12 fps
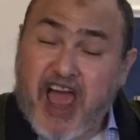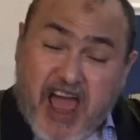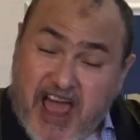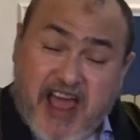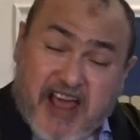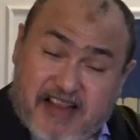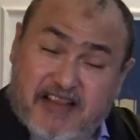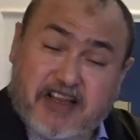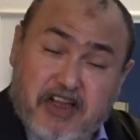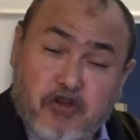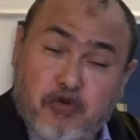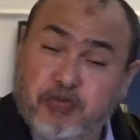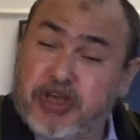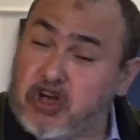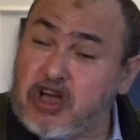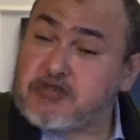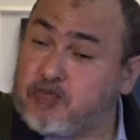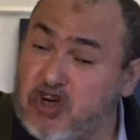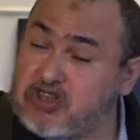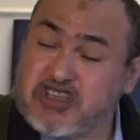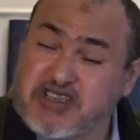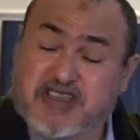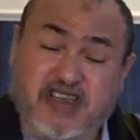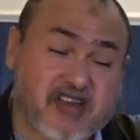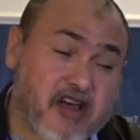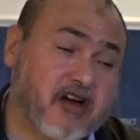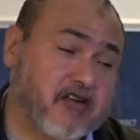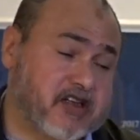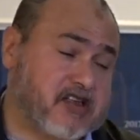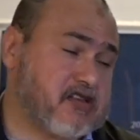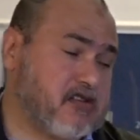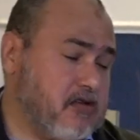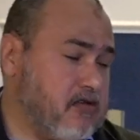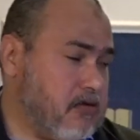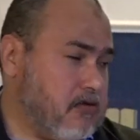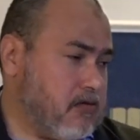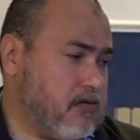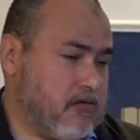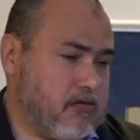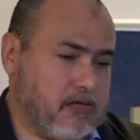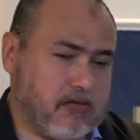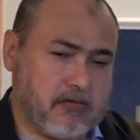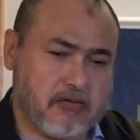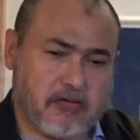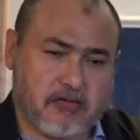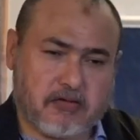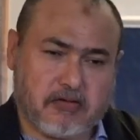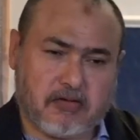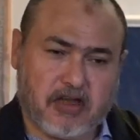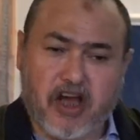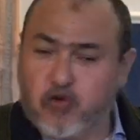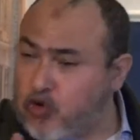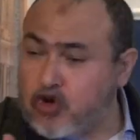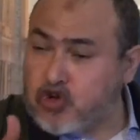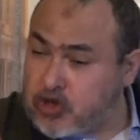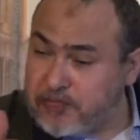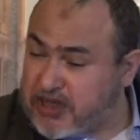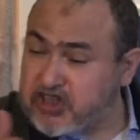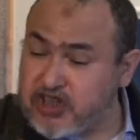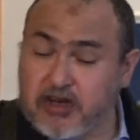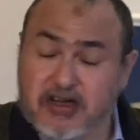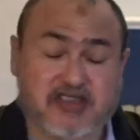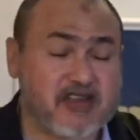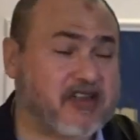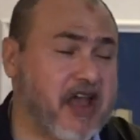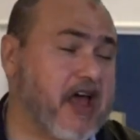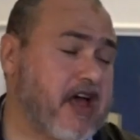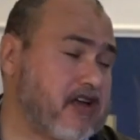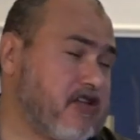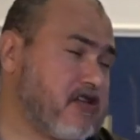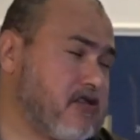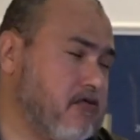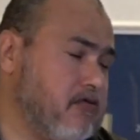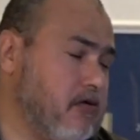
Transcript: and because Moses is a terrorist and will commit terrorist attacks.